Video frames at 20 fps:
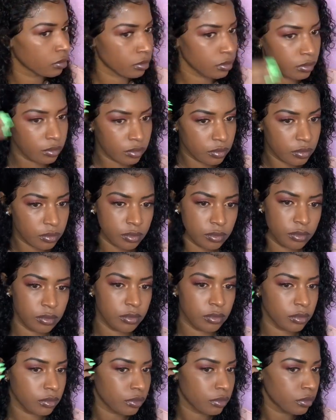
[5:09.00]

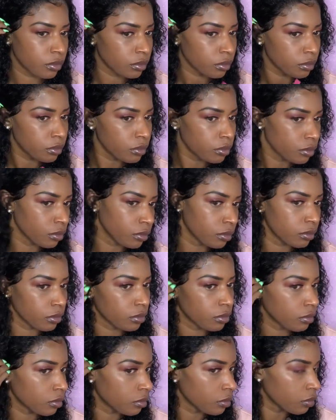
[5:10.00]

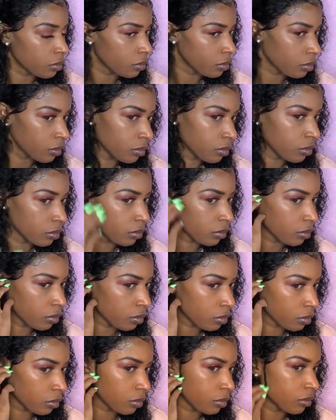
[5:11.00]

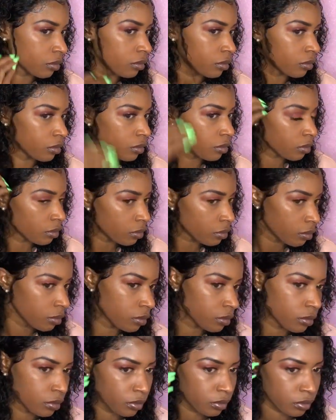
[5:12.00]

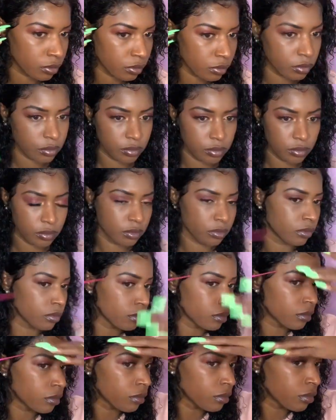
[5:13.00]
(silence)